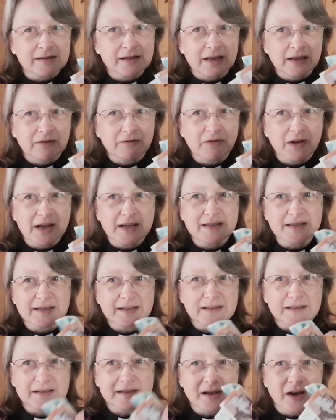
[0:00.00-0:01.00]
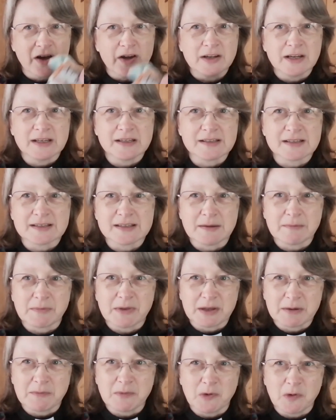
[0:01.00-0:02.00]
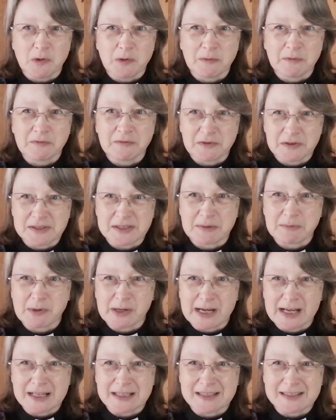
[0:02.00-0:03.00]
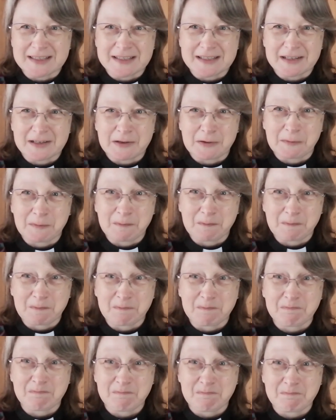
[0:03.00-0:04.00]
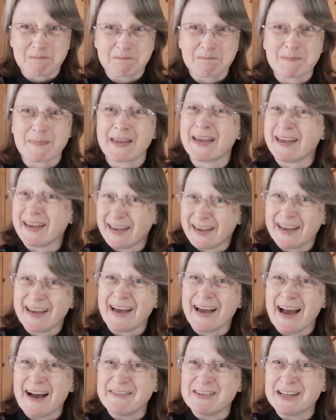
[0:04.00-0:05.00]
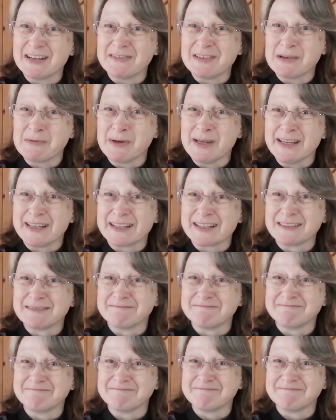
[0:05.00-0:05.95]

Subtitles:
to invest and turn into something more for someone else too. Have a lovely week.